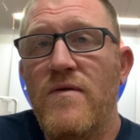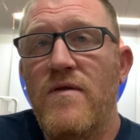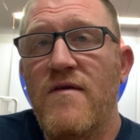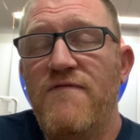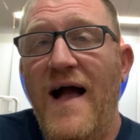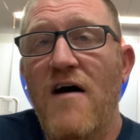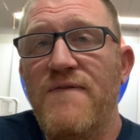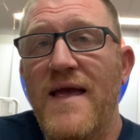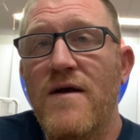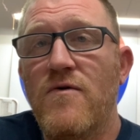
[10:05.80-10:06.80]
The
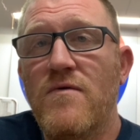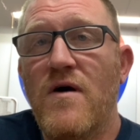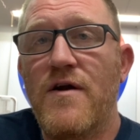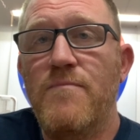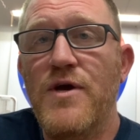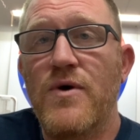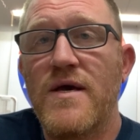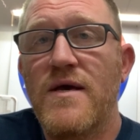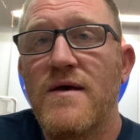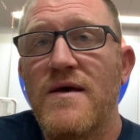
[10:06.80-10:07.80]
valve angle on a
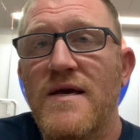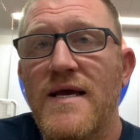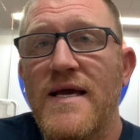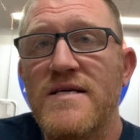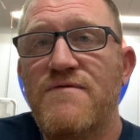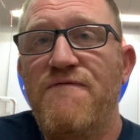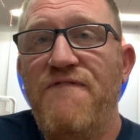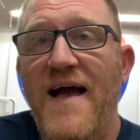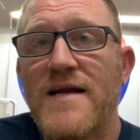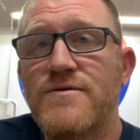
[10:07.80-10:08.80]
Buick is
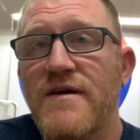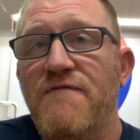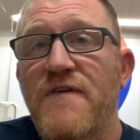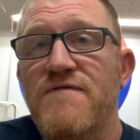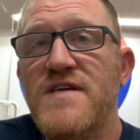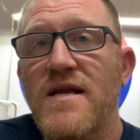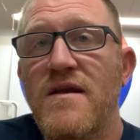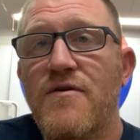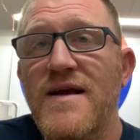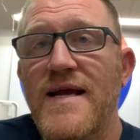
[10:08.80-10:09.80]
factory 15
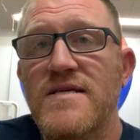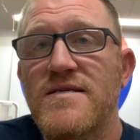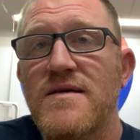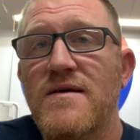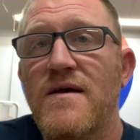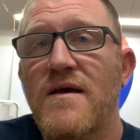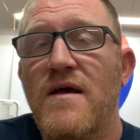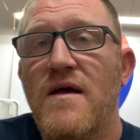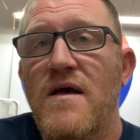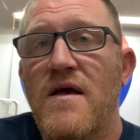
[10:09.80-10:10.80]
degrees.
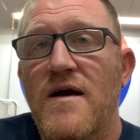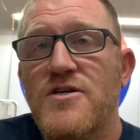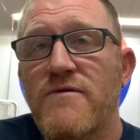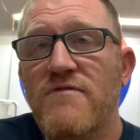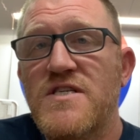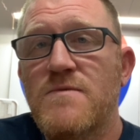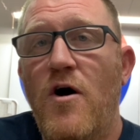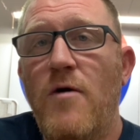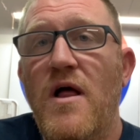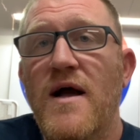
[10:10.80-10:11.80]
A Chevrolet
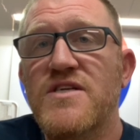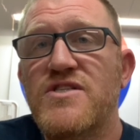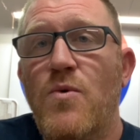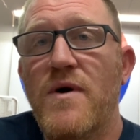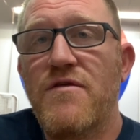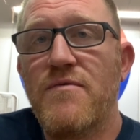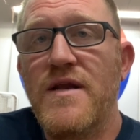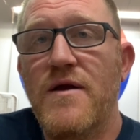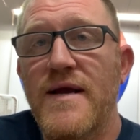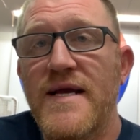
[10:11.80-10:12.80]
small block is 23
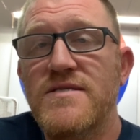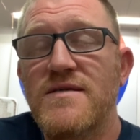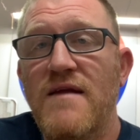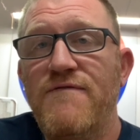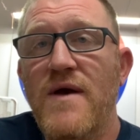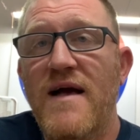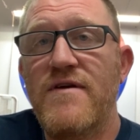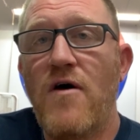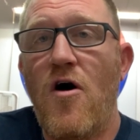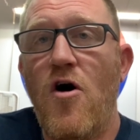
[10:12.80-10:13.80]
degrees. And if you have
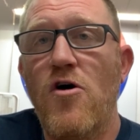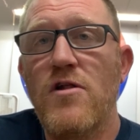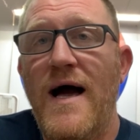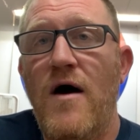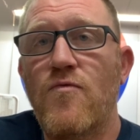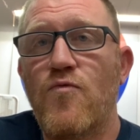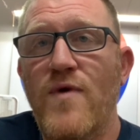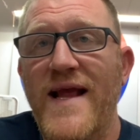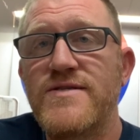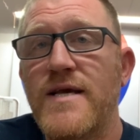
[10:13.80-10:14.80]
an all-out
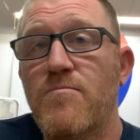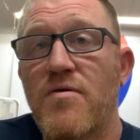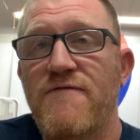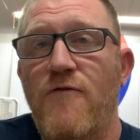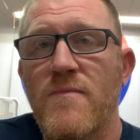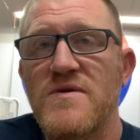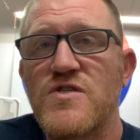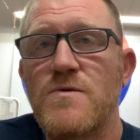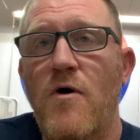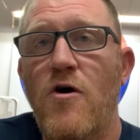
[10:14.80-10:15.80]
racing performance
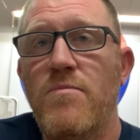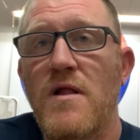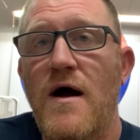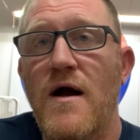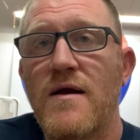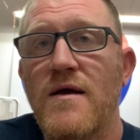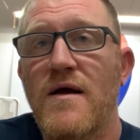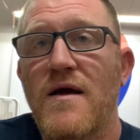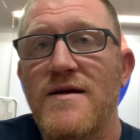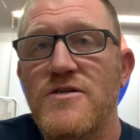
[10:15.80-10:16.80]
small block
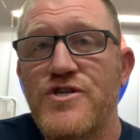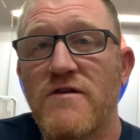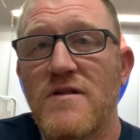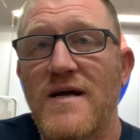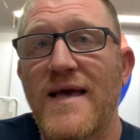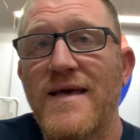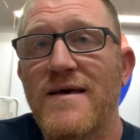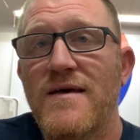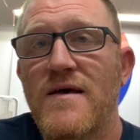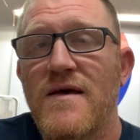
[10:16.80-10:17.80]
Chevrolet,
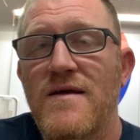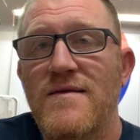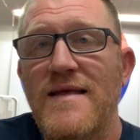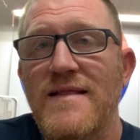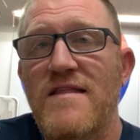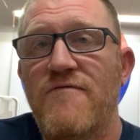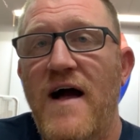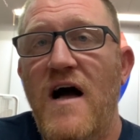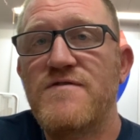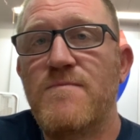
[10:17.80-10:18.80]
they lay the
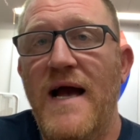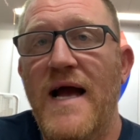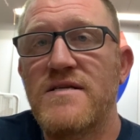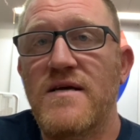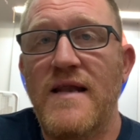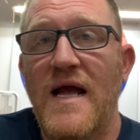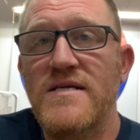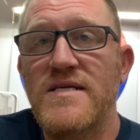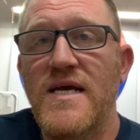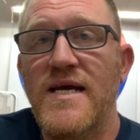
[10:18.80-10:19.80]
valves back to
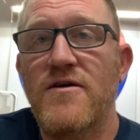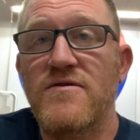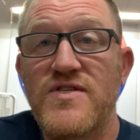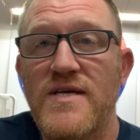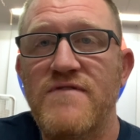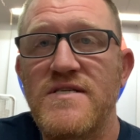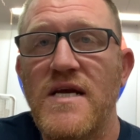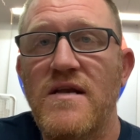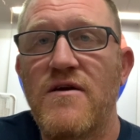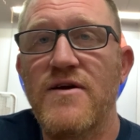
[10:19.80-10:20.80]
19 or
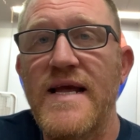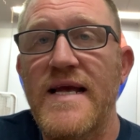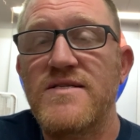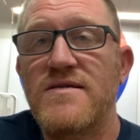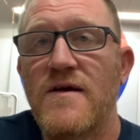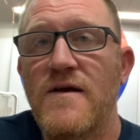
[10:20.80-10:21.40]
17 degrees.